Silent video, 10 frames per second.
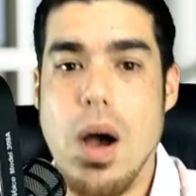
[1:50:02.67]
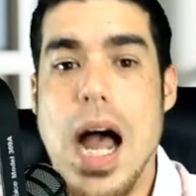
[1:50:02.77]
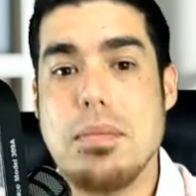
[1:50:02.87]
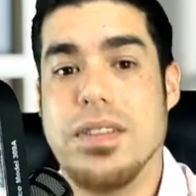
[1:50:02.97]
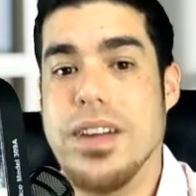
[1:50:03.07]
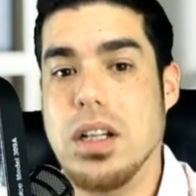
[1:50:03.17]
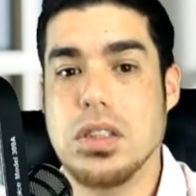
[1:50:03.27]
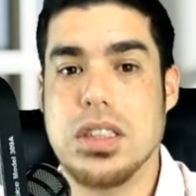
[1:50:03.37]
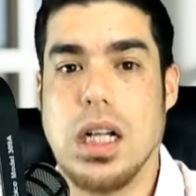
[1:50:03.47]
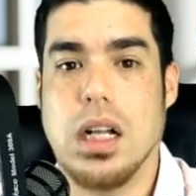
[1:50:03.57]
I'm a fellow
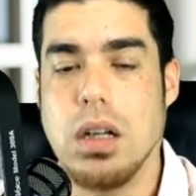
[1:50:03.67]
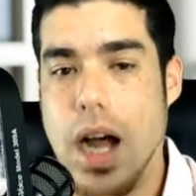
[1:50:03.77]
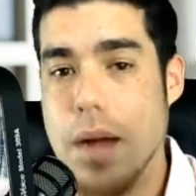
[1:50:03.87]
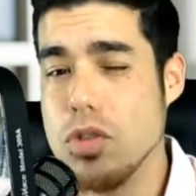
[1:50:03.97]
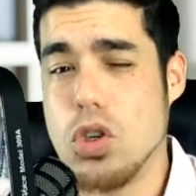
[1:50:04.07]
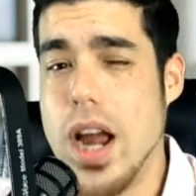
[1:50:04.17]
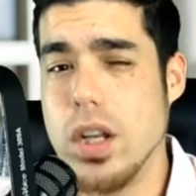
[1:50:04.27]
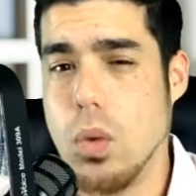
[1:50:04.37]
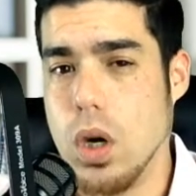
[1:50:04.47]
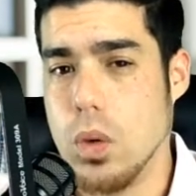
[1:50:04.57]
seller. I'm trying
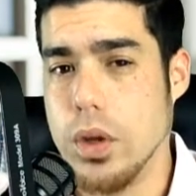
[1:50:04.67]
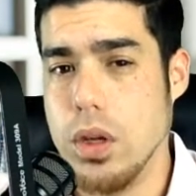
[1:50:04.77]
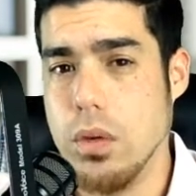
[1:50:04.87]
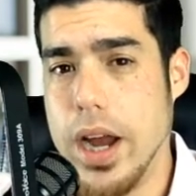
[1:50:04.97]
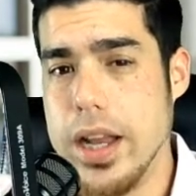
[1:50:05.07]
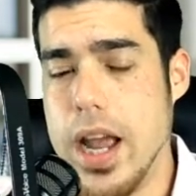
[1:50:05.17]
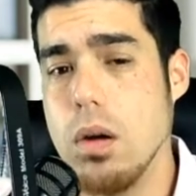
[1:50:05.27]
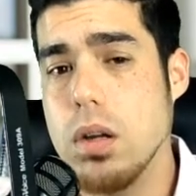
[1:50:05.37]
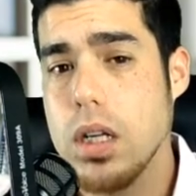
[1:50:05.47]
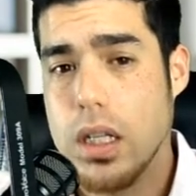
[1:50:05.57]
to work with you right now.
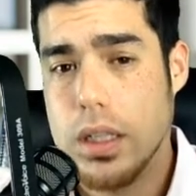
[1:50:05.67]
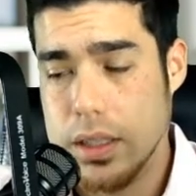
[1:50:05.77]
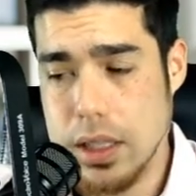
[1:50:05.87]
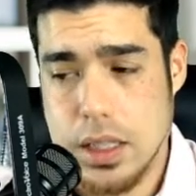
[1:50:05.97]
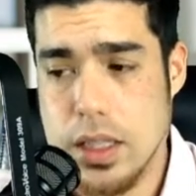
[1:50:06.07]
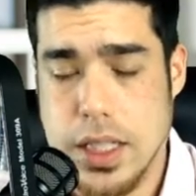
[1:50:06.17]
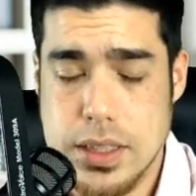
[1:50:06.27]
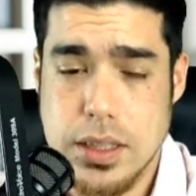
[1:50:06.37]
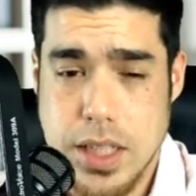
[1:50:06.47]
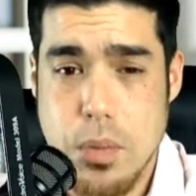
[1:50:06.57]

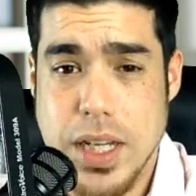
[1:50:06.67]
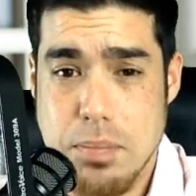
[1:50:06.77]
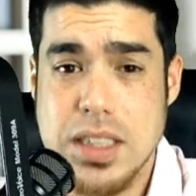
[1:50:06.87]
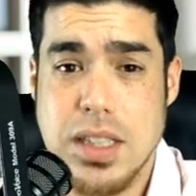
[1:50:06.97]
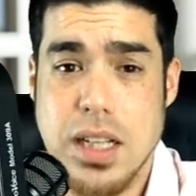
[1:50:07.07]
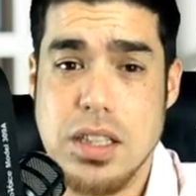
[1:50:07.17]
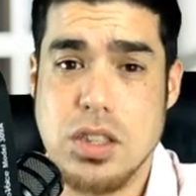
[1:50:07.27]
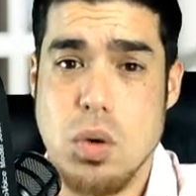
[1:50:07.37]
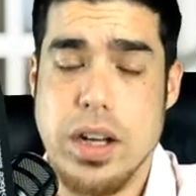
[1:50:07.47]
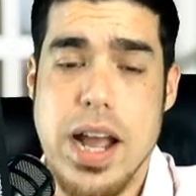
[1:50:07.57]
Can we please get this
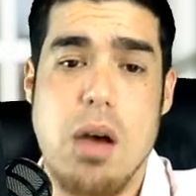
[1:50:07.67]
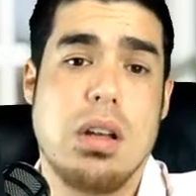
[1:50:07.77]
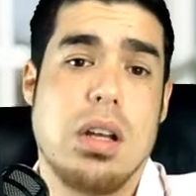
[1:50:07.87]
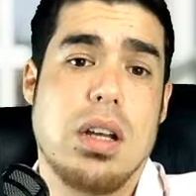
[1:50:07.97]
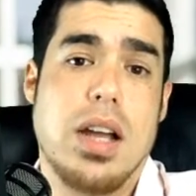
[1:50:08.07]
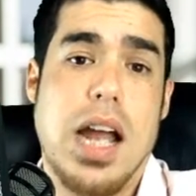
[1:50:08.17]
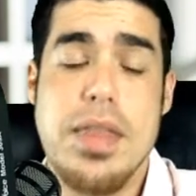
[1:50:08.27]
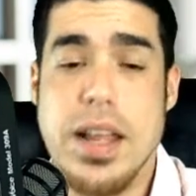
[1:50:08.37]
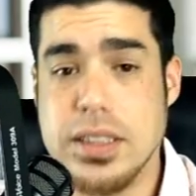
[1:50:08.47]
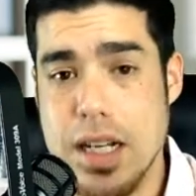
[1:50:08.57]
sorted out? And
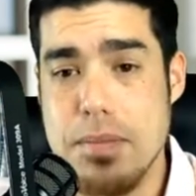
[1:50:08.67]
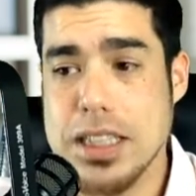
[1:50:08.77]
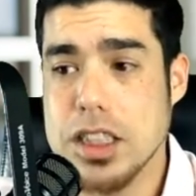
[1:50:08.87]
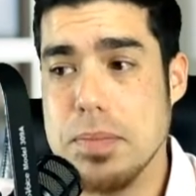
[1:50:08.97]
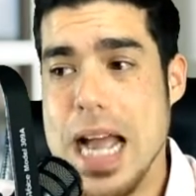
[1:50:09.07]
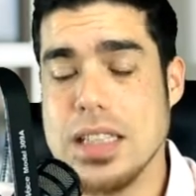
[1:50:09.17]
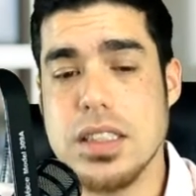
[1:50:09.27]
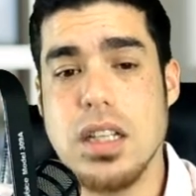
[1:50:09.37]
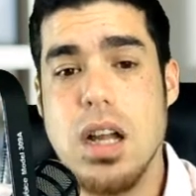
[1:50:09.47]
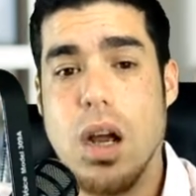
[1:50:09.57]
they send a message back
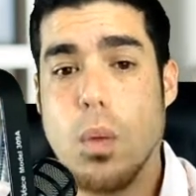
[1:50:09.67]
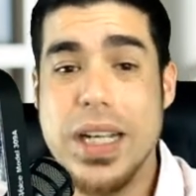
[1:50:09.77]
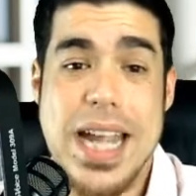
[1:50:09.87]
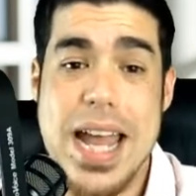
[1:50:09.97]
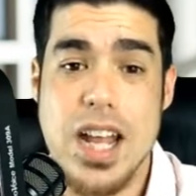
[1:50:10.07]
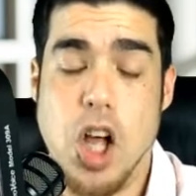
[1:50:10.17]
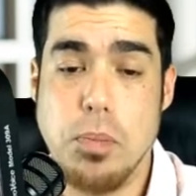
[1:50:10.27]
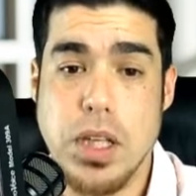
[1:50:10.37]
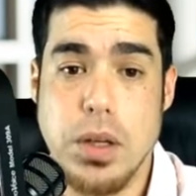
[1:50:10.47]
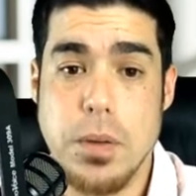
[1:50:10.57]
says, we can't
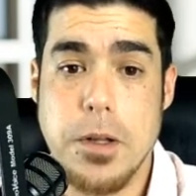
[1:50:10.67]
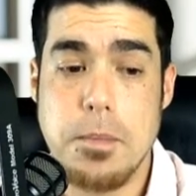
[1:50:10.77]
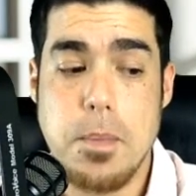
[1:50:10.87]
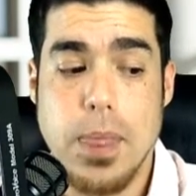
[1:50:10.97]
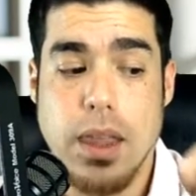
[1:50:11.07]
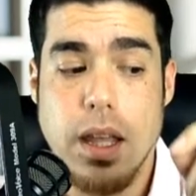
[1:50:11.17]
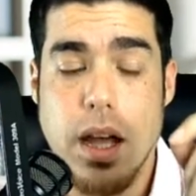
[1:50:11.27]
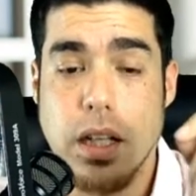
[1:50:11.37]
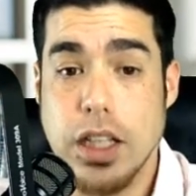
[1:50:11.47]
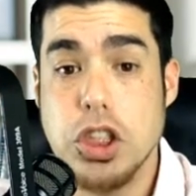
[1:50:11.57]
help you
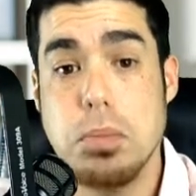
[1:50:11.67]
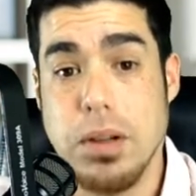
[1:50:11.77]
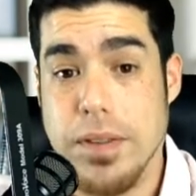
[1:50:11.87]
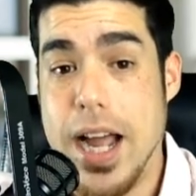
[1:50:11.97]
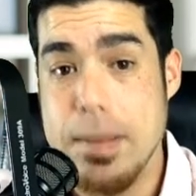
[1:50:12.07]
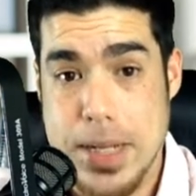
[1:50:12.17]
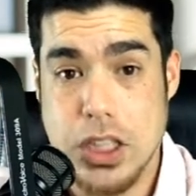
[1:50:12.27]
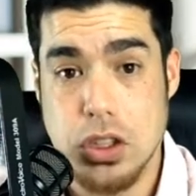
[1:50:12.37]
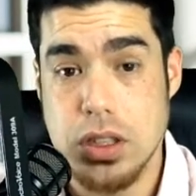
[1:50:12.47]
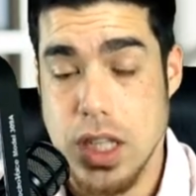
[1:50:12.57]
unless you provide
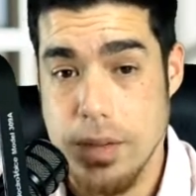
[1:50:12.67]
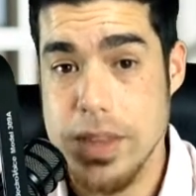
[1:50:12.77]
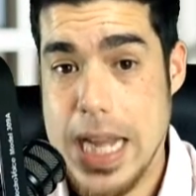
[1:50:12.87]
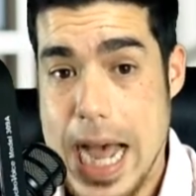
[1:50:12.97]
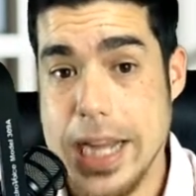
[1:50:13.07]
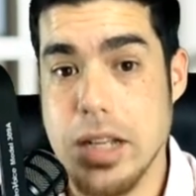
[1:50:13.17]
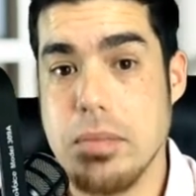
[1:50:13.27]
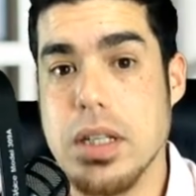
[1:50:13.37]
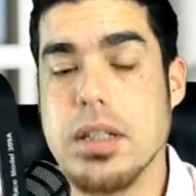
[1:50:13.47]
pictures of the item.